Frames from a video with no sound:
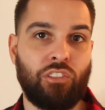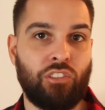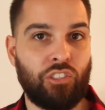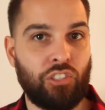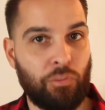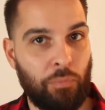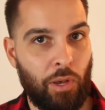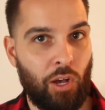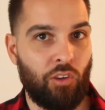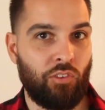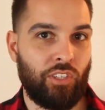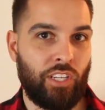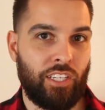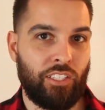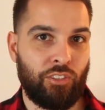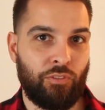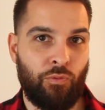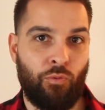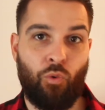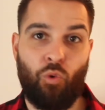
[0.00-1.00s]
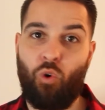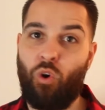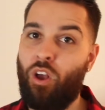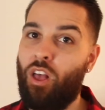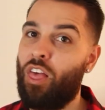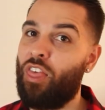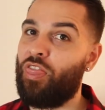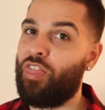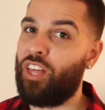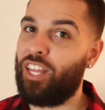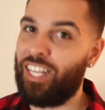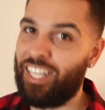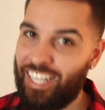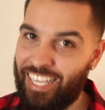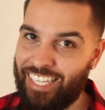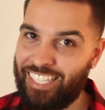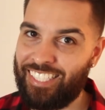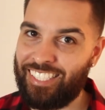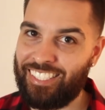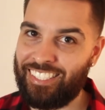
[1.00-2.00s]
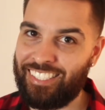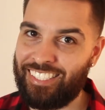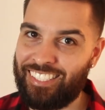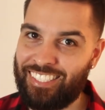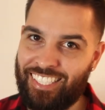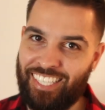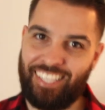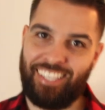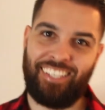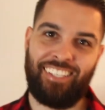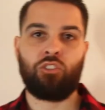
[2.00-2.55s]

smell nice for the ladies.